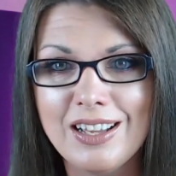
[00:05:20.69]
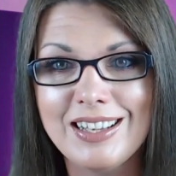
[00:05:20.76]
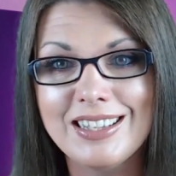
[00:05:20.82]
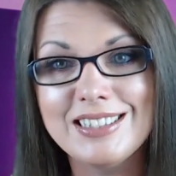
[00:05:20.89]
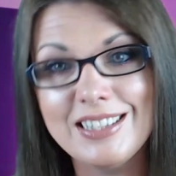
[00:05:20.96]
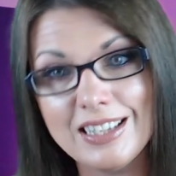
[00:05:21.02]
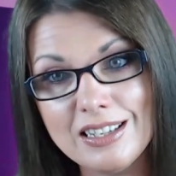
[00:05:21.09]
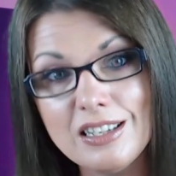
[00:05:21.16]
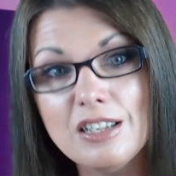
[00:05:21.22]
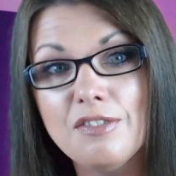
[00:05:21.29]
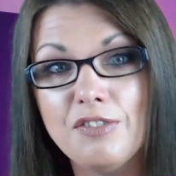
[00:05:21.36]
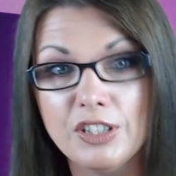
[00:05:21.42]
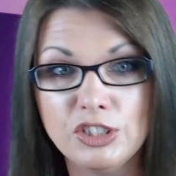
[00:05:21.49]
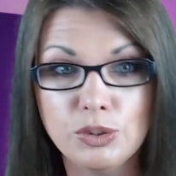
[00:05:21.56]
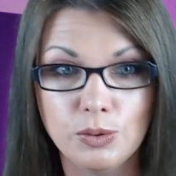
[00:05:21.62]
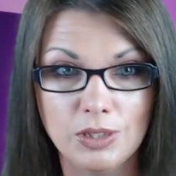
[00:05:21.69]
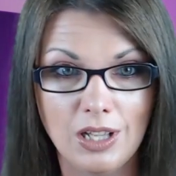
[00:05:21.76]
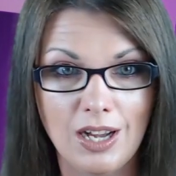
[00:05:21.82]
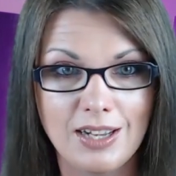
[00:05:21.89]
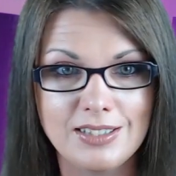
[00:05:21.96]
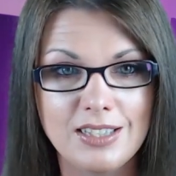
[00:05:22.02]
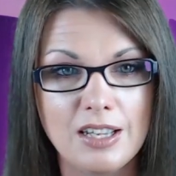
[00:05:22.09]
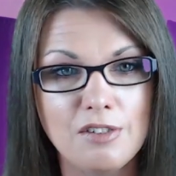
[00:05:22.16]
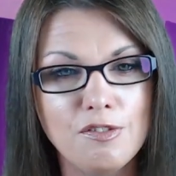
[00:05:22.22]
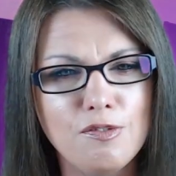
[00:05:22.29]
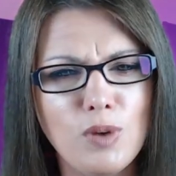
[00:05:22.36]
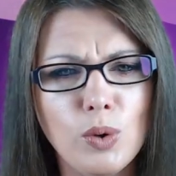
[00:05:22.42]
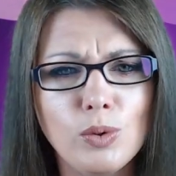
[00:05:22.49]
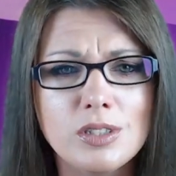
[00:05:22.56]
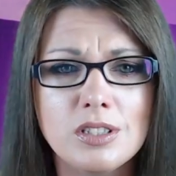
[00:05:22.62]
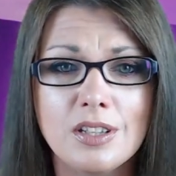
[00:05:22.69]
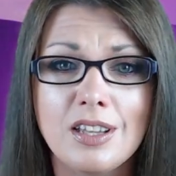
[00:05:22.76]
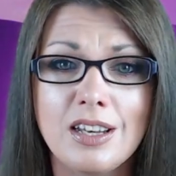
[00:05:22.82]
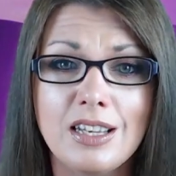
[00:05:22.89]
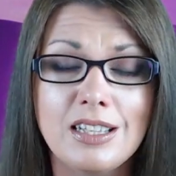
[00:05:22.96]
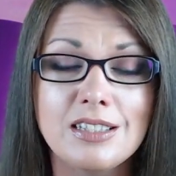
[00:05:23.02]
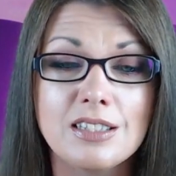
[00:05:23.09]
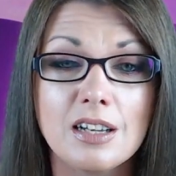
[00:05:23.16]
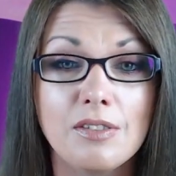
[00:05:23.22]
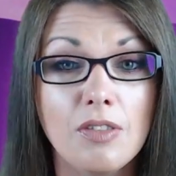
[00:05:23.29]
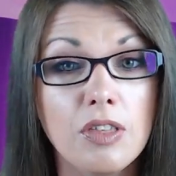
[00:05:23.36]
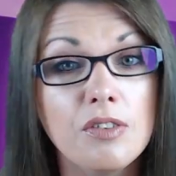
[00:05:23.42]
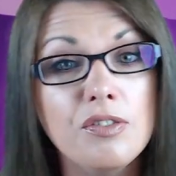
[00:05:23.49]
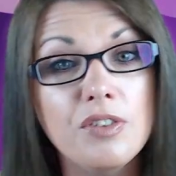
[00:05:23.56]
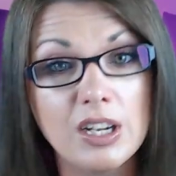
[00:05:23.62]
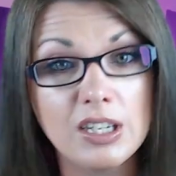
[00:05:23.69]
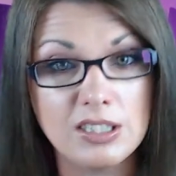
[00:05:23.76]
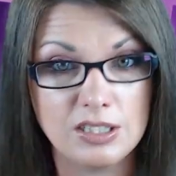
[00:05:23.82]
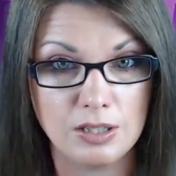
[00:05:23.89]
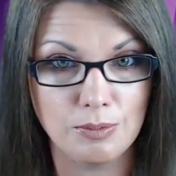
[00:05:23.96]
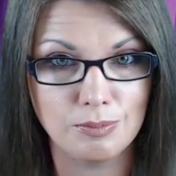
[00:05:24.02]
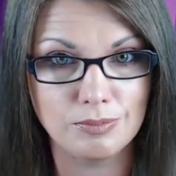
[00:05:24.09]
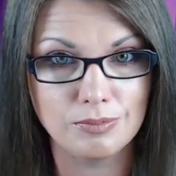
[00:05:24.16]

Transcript: is individualized and focused on the needs of the victim.